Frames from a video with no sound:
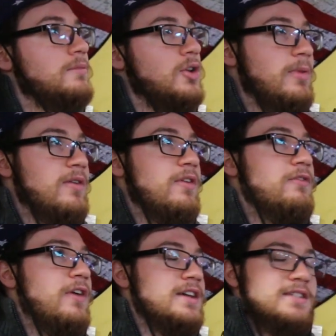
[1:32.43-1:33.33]

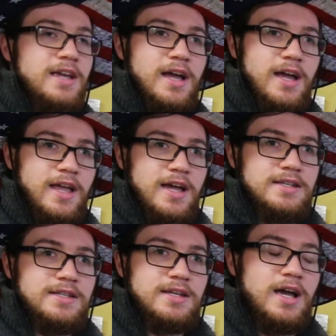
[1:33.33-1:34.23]
advice, I
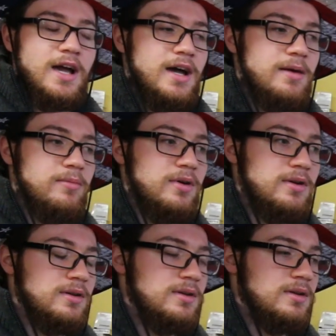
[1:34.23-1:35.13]
guess.
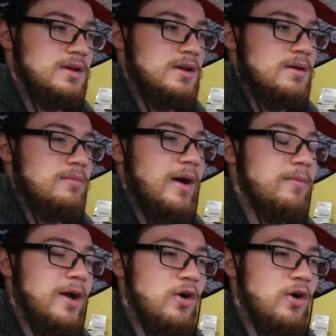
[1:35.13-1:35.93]
My